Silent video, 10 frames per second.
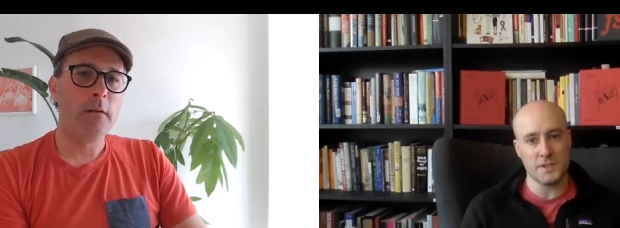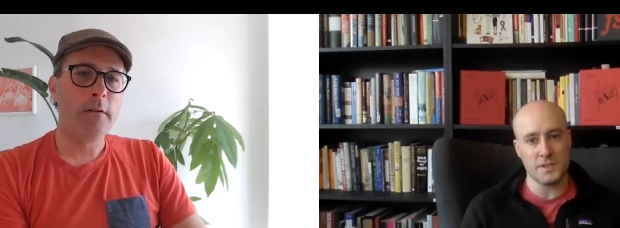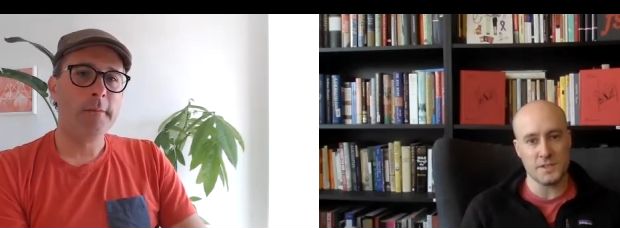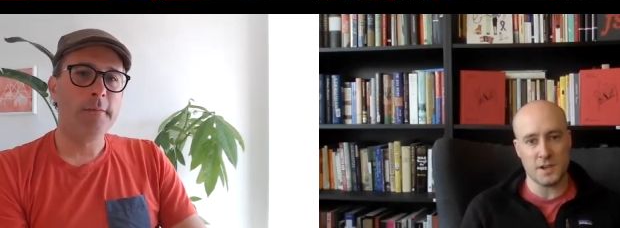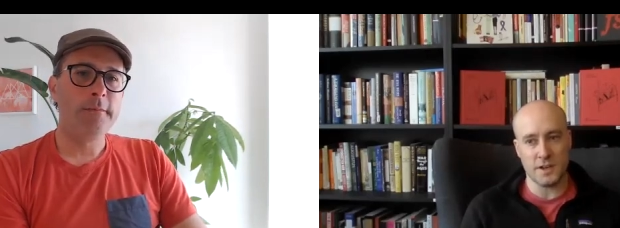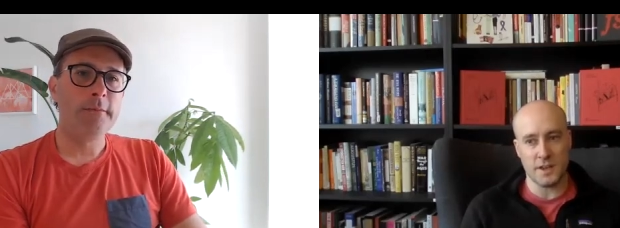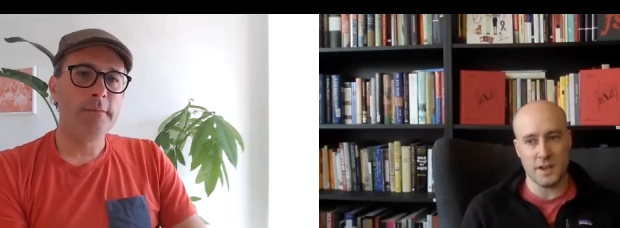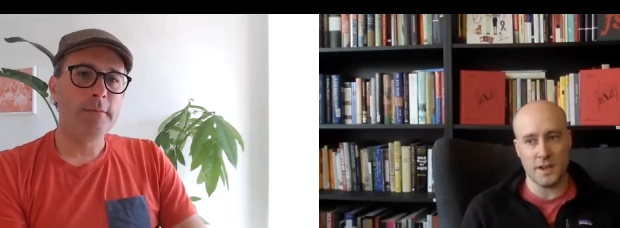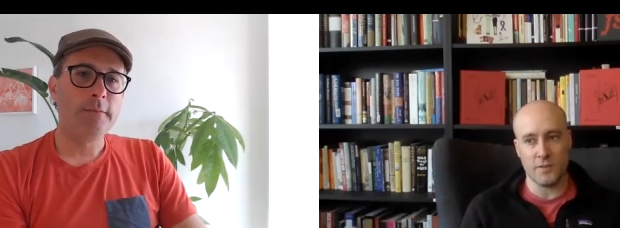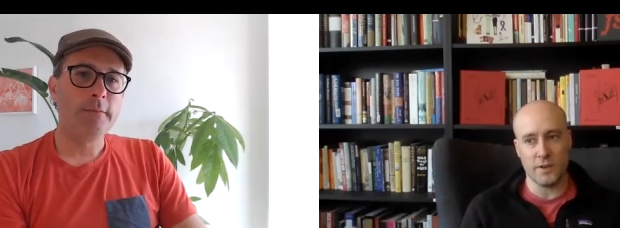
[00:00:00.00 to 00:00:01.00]
Speaker 1: going to start
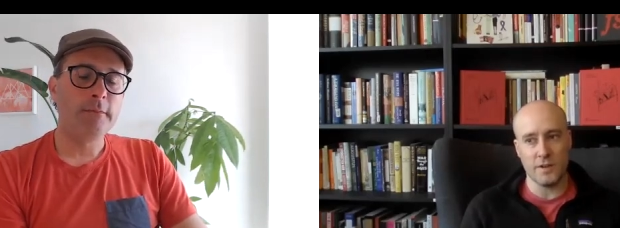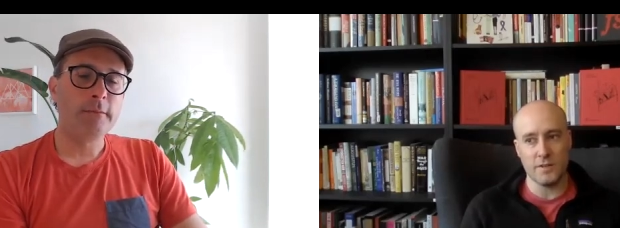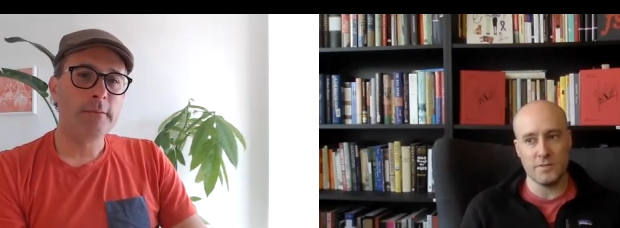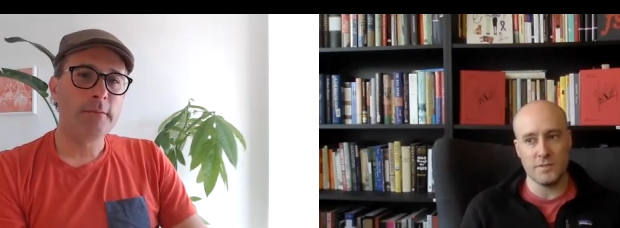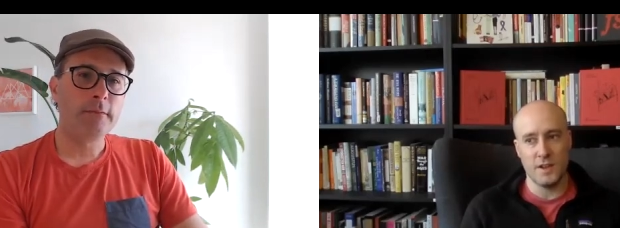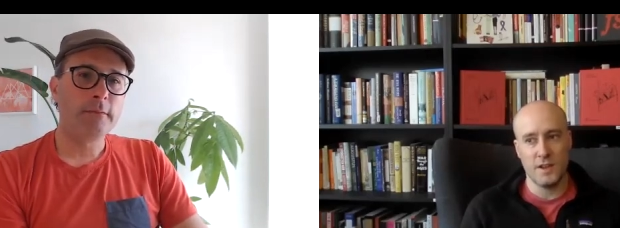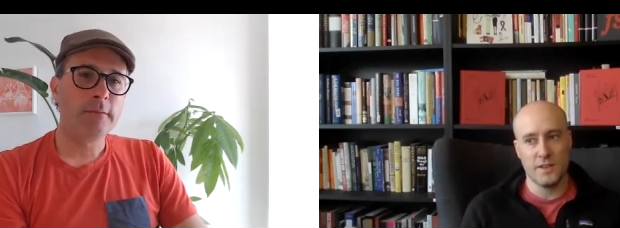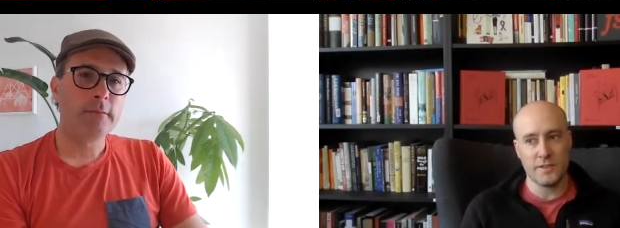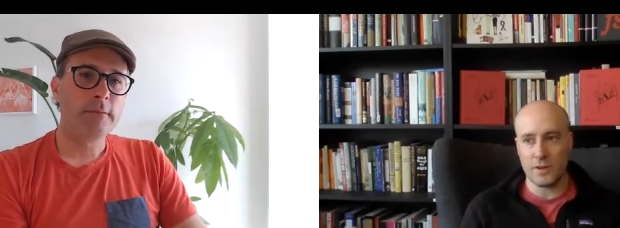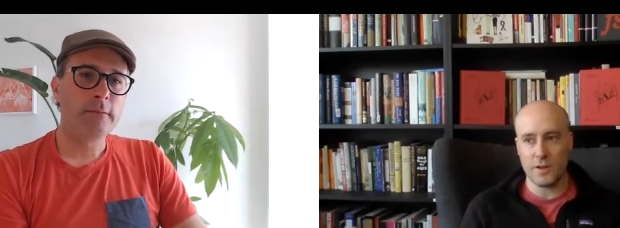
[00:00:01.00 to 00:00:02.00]
getting rid of
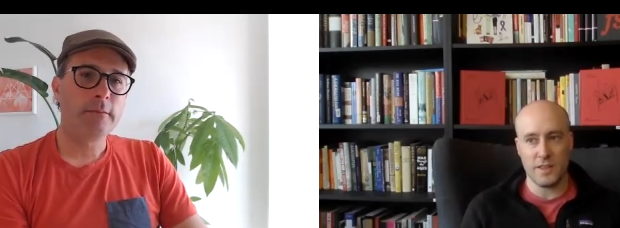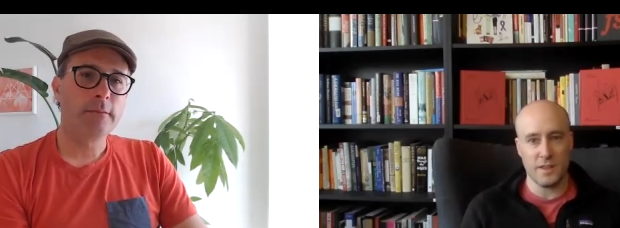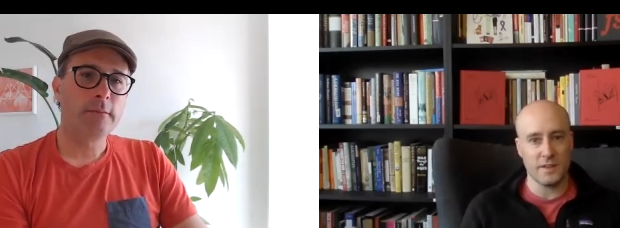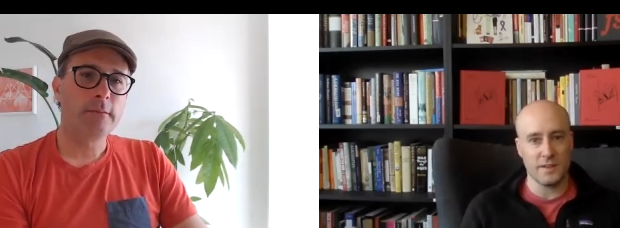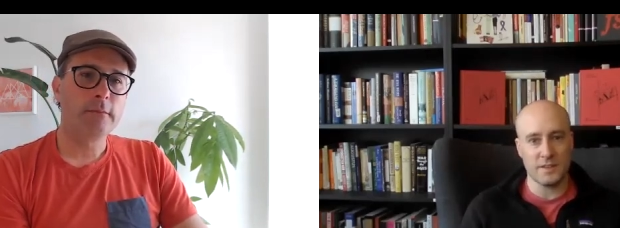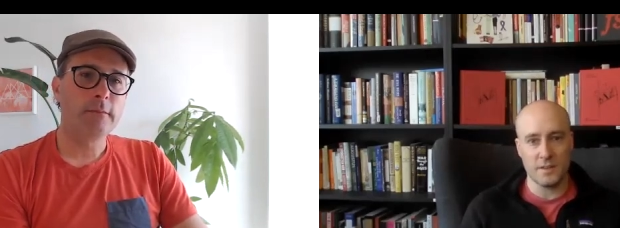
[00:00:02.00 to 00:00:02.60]
certain things